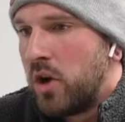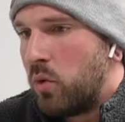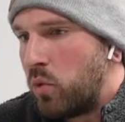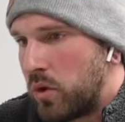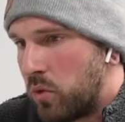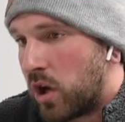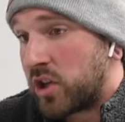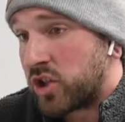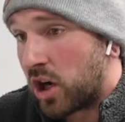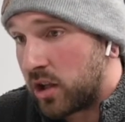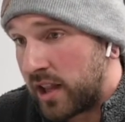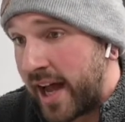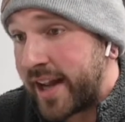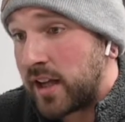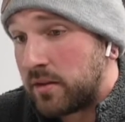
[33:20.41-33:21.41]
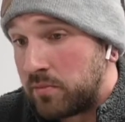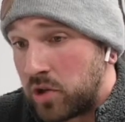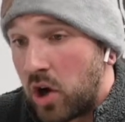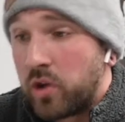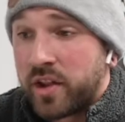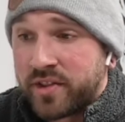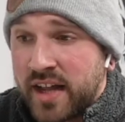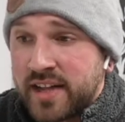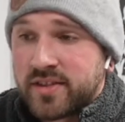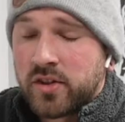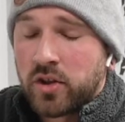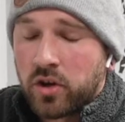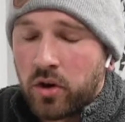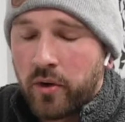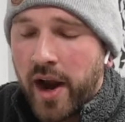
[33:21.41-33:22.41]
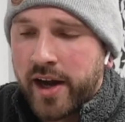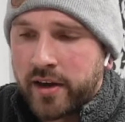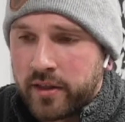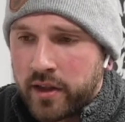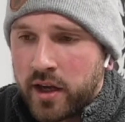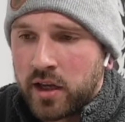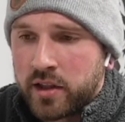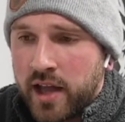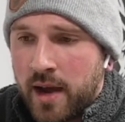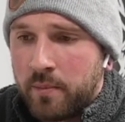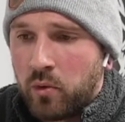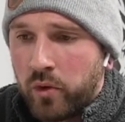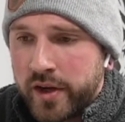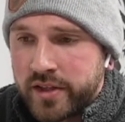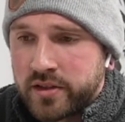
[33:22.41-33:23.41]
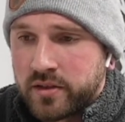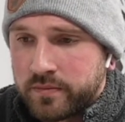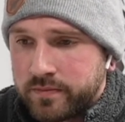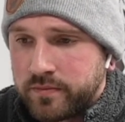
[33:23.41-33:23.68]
we want to start letting them know that that's the correct thing at that point.